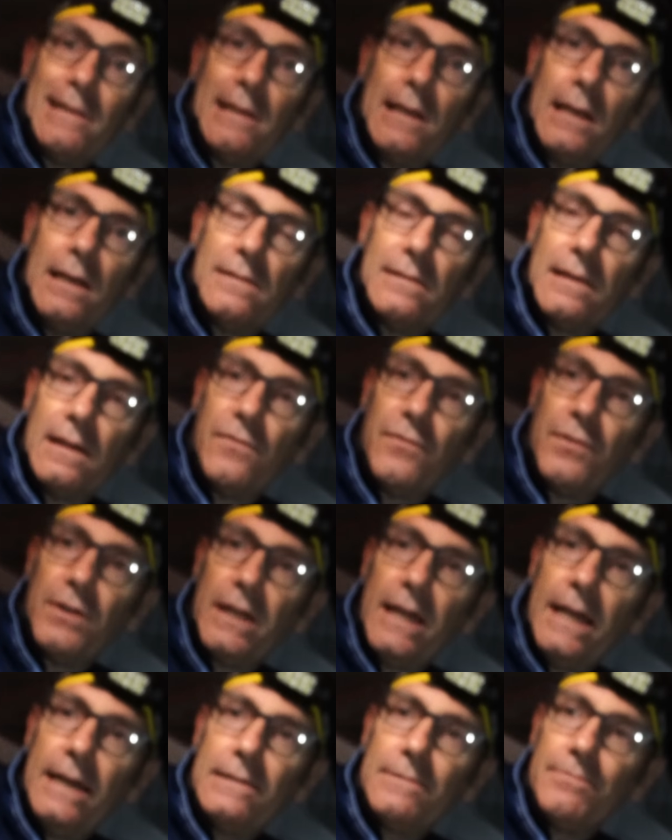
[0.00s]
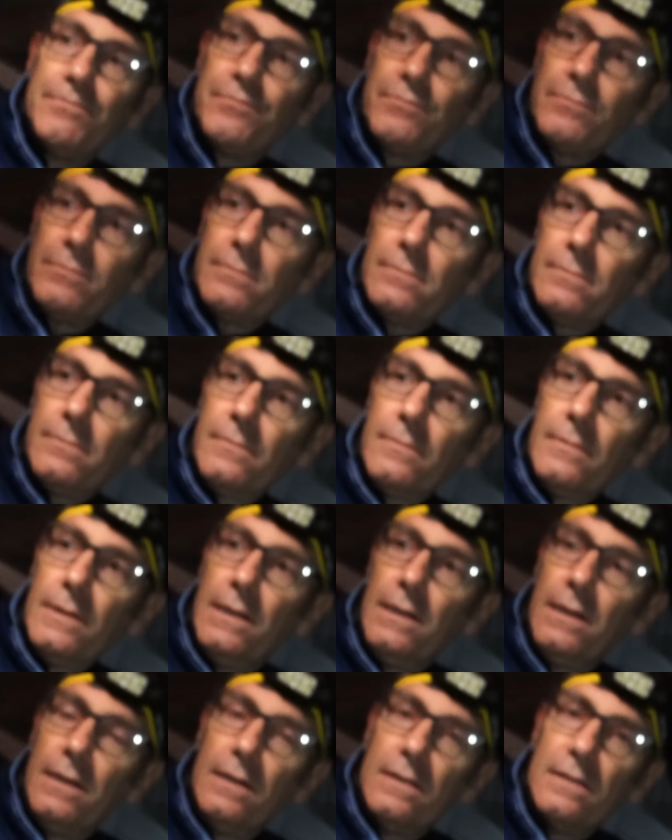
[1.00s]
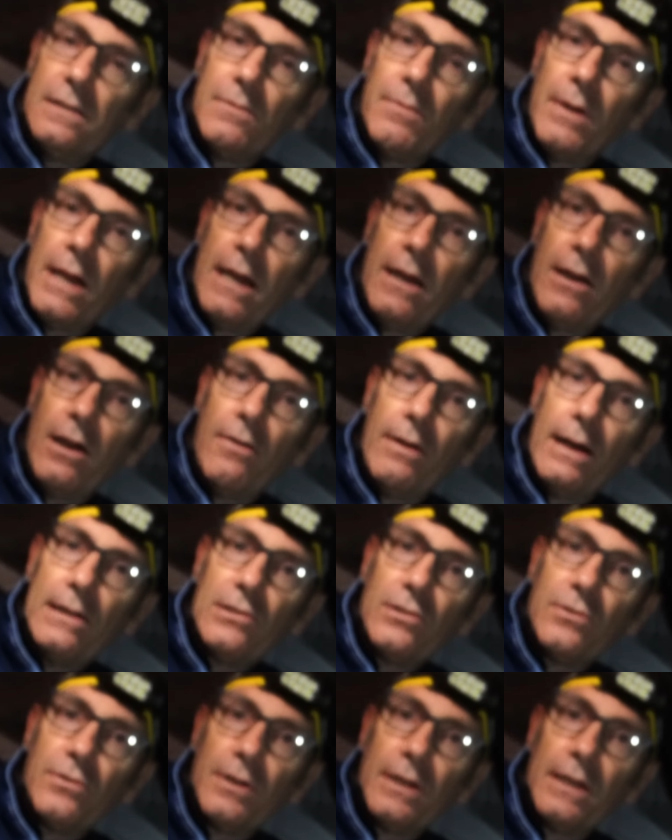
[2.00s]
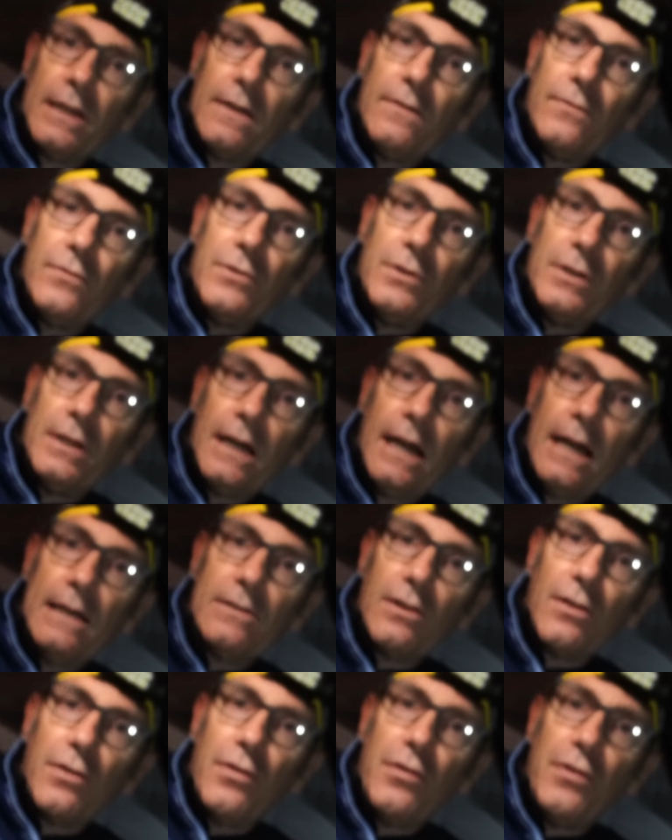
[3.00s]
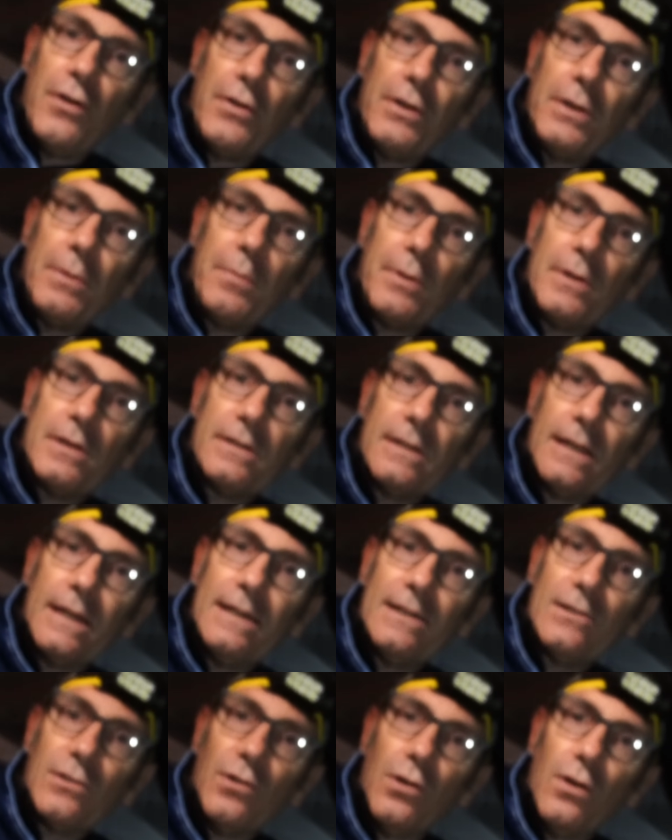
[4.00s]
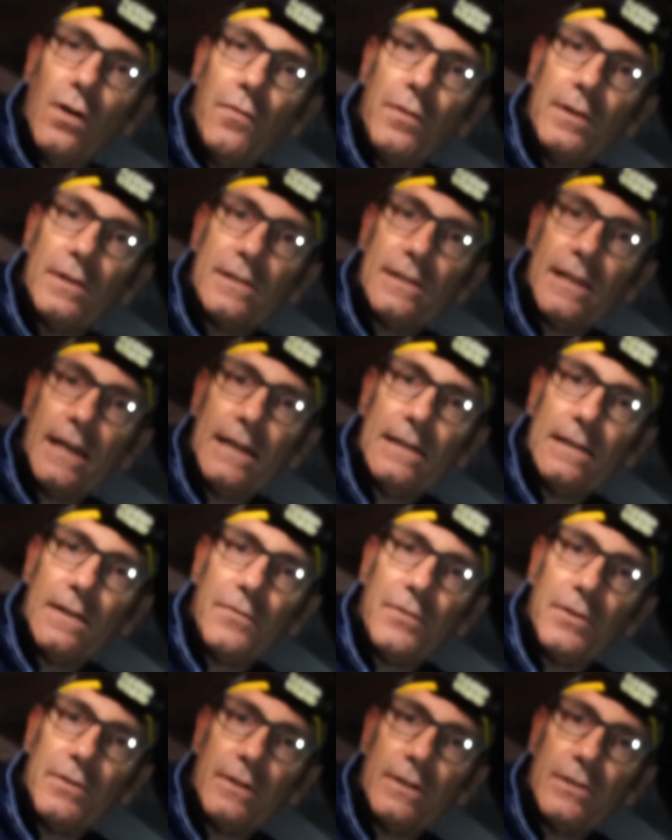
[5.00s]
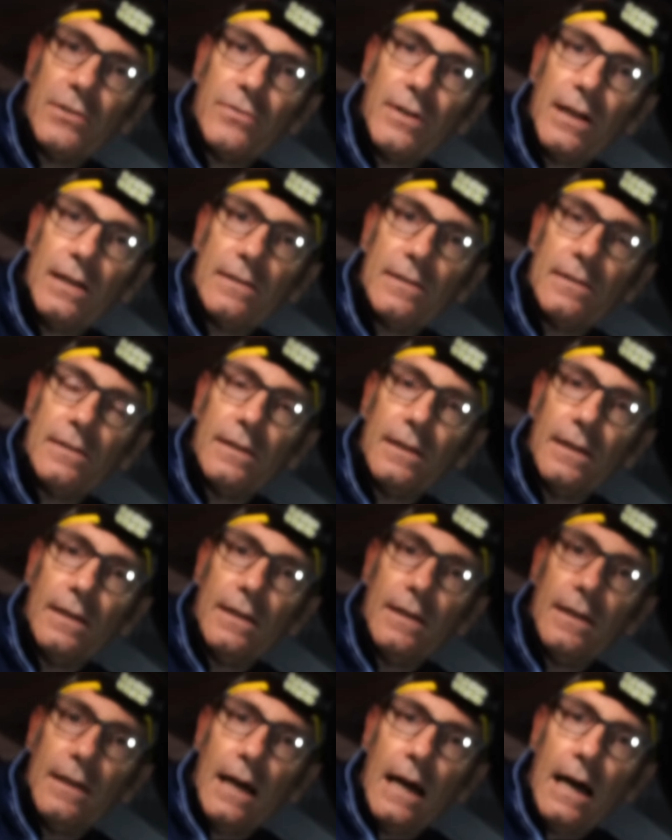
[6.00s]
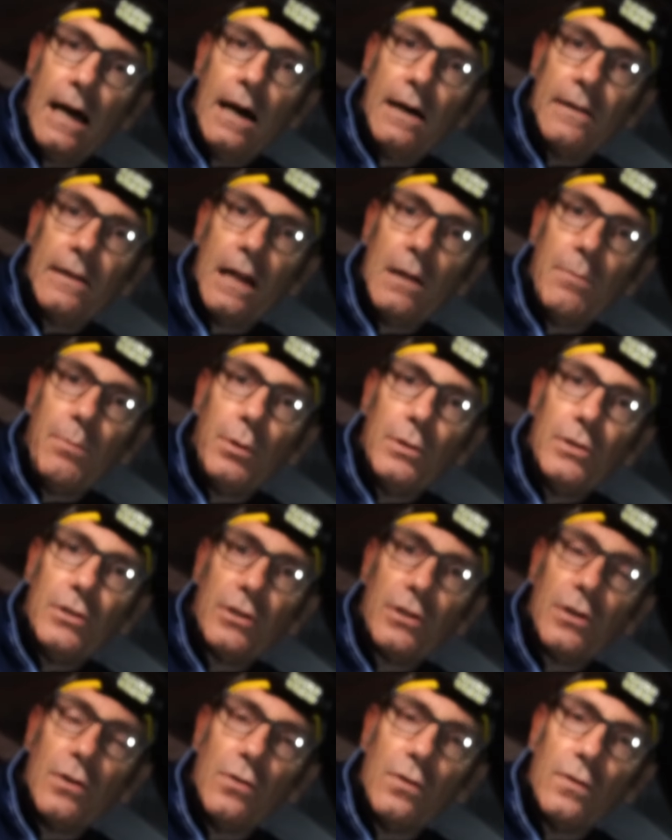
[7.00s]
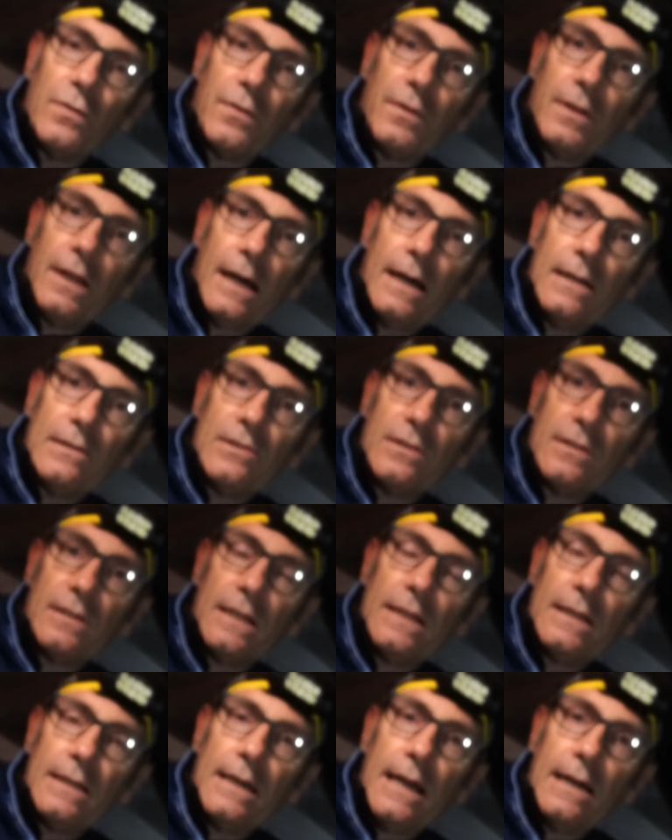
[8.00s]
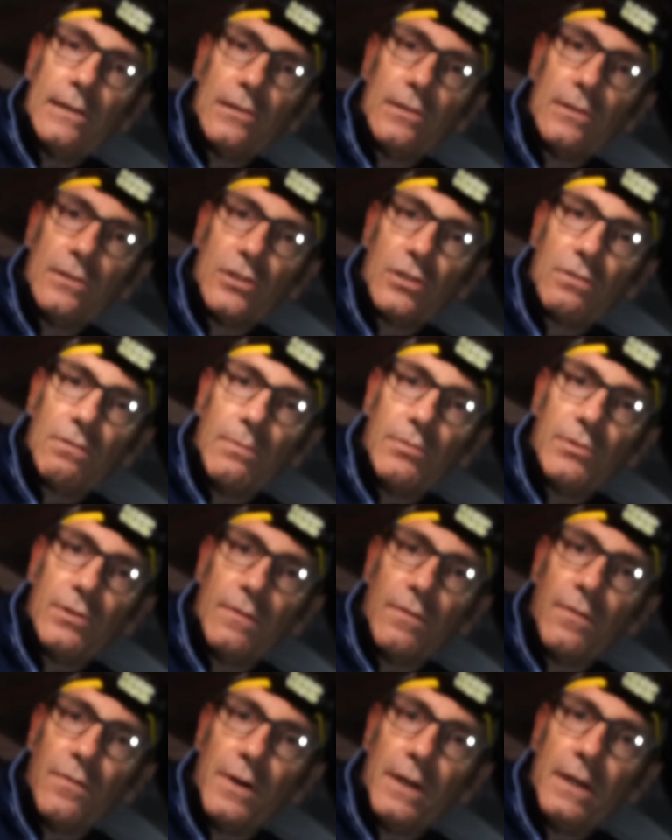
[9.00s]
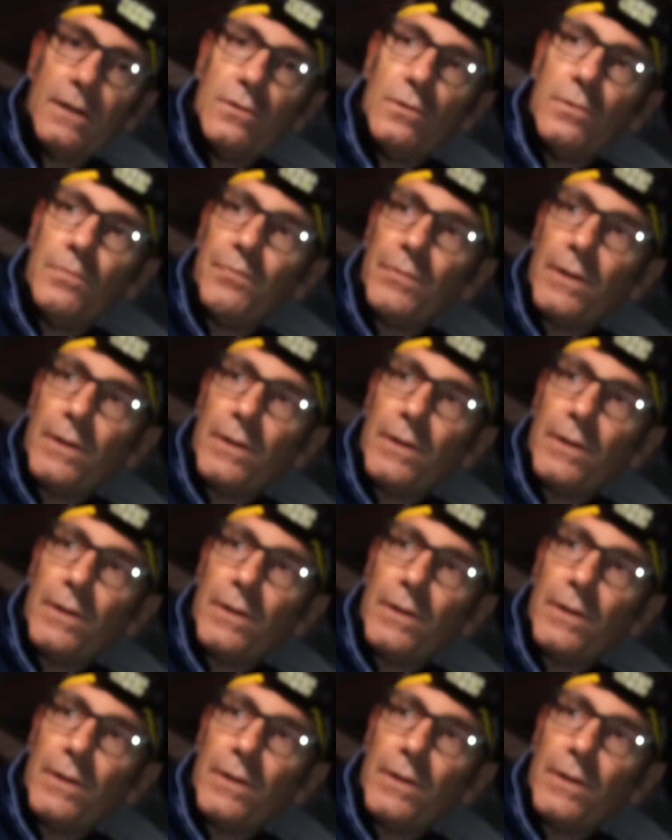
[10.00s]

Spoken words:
case I forget, Samaya are actually going to give you guys a 30% off this tent if you're interested, and I'll put the code for that just in the actual description of the video.